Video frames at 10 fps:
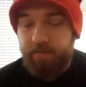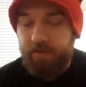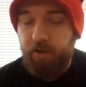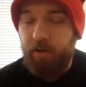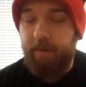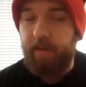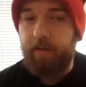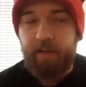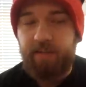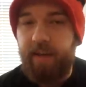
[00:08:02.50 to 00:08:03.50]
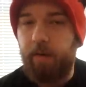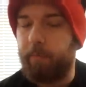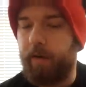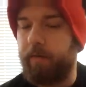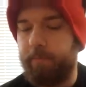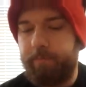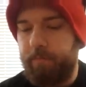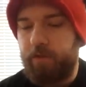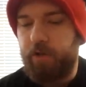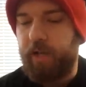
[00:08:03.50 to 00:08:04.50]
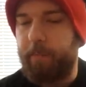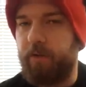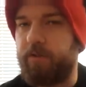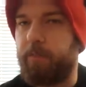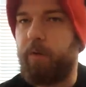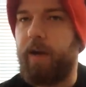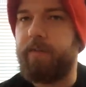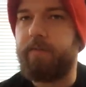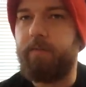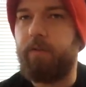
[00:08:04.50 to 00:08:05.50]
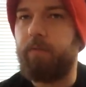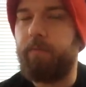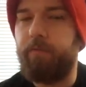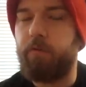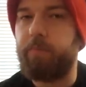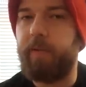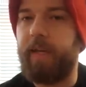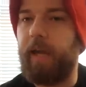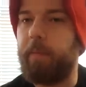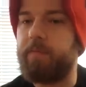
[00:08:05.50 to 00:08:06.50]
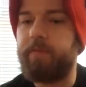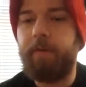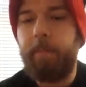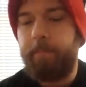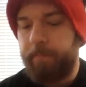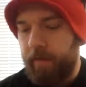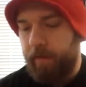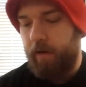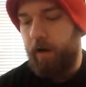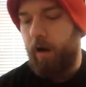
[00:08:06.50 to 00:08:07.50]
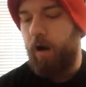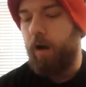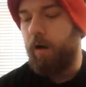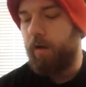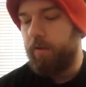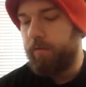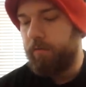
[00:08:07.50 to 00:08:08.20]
still going to be exciting. But should have kept it a surprise. You know, for those big games. Uh,